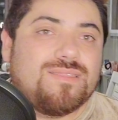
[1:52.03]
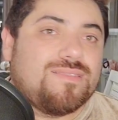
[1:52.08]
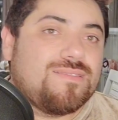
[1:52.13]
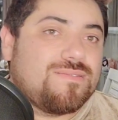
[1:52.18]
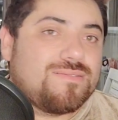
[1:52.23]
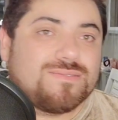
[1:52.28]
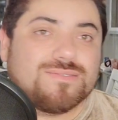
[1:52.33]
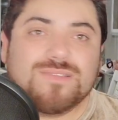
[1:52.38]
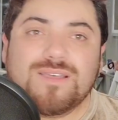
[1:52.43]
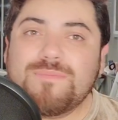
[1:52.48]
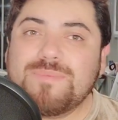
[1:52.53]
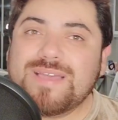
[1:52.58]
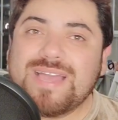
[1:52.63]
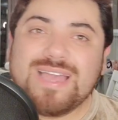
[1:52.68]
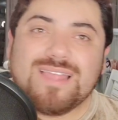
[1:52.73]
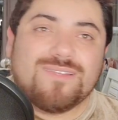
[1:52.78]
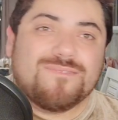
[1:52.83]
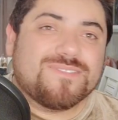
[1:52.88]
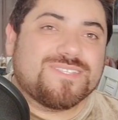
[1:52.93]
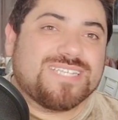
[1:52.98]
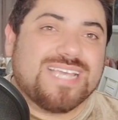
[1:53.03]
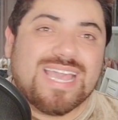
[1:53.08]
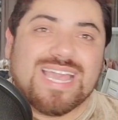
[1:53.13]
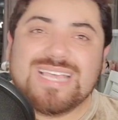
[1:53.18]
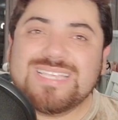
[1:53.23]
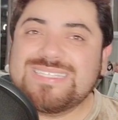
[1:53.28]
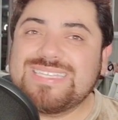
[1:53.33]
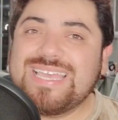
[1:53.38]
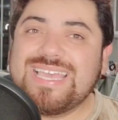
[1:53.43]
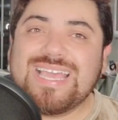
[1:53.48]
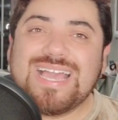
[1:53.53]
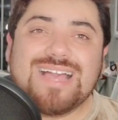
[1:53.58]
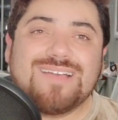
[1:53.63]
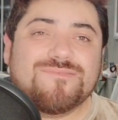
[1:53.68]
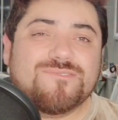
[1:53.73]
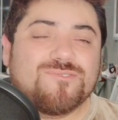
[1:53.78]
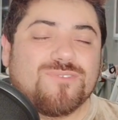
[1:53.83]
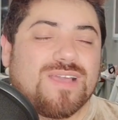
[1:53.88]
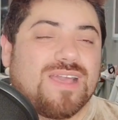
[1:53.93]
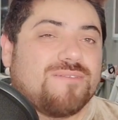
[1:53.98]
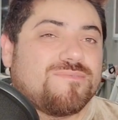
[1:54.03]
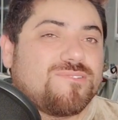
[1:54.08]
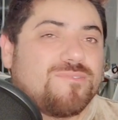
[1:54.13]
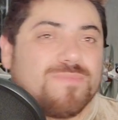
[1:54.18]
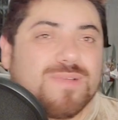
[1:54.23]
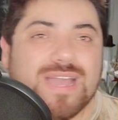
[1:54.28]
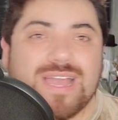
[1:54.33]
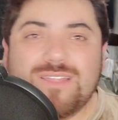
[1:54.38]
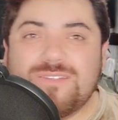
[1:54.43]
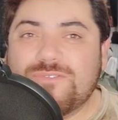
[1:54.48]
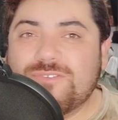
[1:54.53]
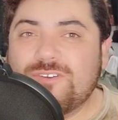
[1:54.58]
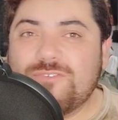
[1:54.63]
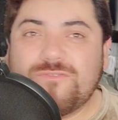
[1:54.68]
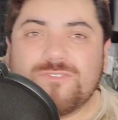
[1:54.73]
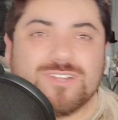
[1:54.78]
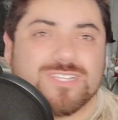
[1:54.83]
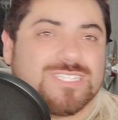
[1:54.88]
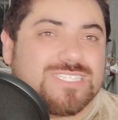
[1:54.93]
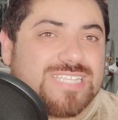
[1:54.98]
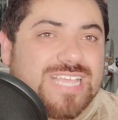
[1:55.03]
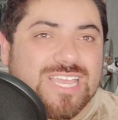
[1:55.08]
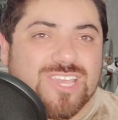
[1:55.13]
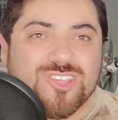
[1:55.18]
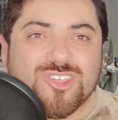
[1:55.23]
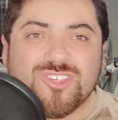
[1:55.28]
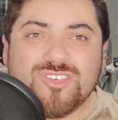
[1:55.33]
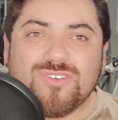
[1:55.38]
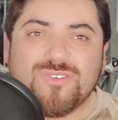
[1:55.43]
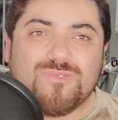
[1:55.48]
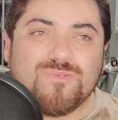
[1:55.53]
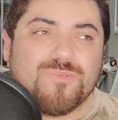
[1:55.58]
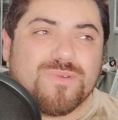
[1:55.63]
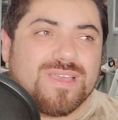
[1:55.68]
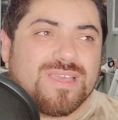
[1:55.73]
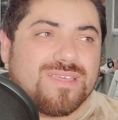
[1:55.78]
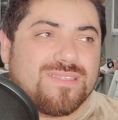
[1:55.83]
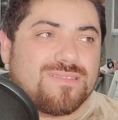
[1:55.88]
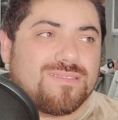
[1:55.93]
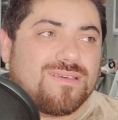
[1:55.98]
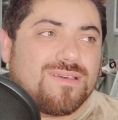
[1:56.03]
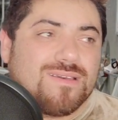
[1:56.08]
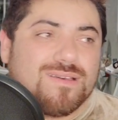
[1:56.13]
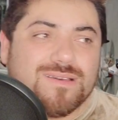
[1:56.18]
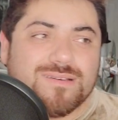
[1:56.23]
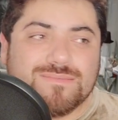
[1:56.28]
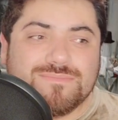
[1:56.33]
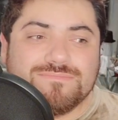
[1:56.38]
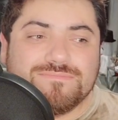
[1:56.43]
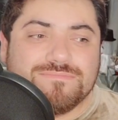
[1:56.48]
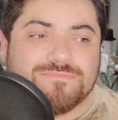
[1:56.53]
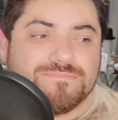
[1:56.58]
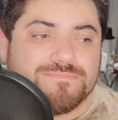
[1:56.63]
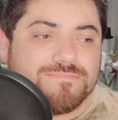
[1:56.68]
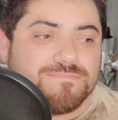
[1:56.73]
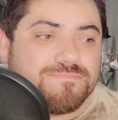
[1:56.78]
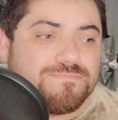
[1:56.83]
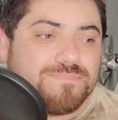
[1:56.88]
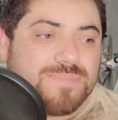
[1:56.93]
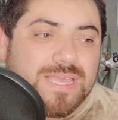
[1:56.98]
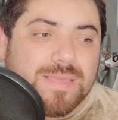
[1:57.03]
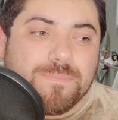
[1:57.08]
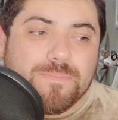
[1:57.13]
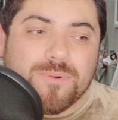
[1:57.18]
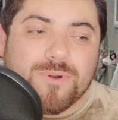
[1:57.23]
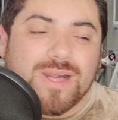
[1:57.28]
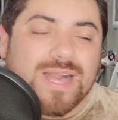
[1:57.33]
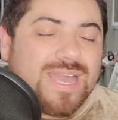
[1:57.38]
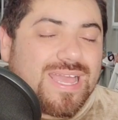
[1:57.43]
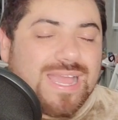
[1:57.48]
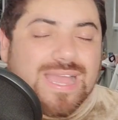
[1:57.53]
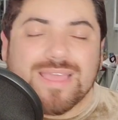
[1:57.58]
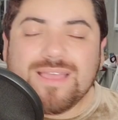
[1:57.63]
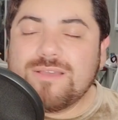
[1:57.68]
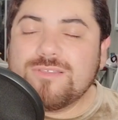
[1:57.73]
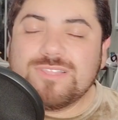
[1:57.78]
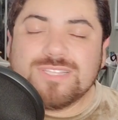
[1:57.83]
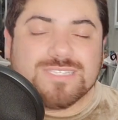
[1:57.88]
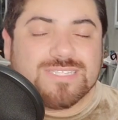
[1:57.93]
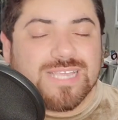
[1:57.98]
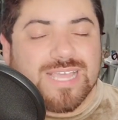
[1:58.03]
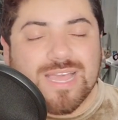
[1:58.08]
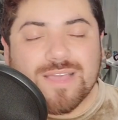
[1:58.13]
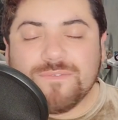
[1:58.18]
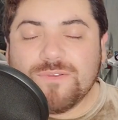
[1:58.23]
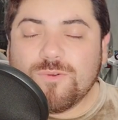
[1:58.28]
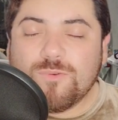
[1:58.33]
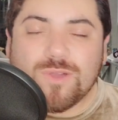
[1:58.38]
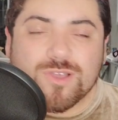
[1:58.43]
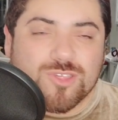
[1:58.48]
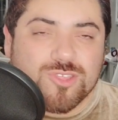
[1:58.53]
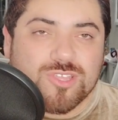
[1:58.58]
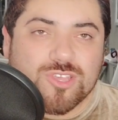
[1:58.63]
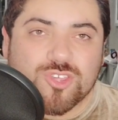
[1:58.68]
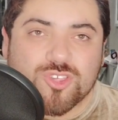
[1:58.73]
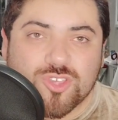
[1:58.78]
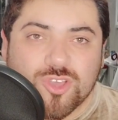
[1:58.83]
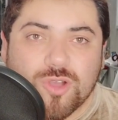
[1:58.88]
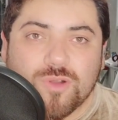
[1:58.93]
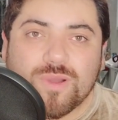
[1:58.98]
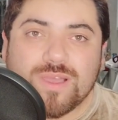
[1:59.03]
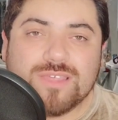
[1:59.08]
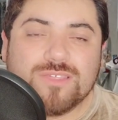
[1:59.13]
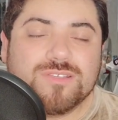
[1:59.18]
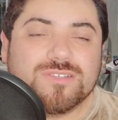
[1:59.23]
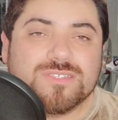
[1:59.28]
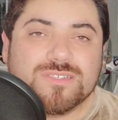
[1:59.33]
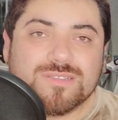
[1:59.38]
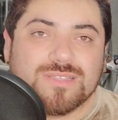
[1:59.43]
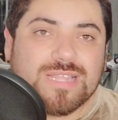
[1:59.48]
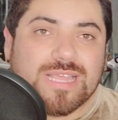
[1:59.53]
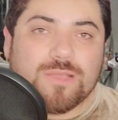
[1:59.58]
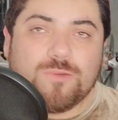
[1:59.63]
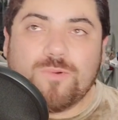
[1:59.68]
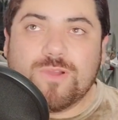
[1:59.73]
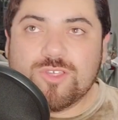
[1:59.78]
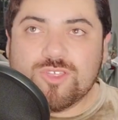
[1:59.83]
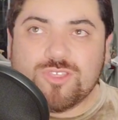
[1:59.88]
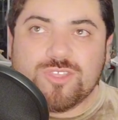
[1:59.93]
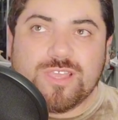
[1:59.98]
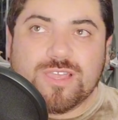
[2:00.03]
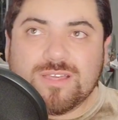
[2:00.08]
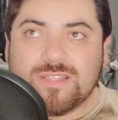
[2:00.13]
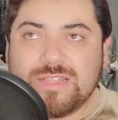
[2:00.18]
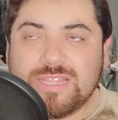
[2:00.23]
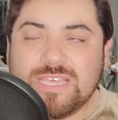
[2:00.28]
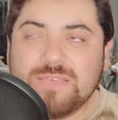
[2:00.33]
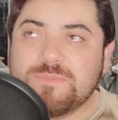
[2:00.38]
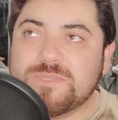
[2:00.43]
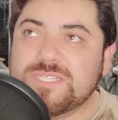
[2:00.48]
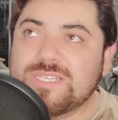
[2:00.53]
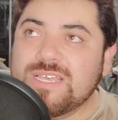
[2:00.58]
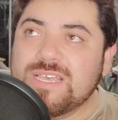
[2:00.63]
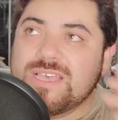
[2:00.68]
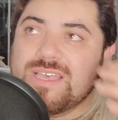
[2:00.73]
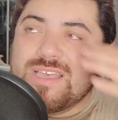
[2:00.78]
Some kind of test. He had to have some kind of conversation with people. I honestly haven't watched the show. I just, like, watched the clips.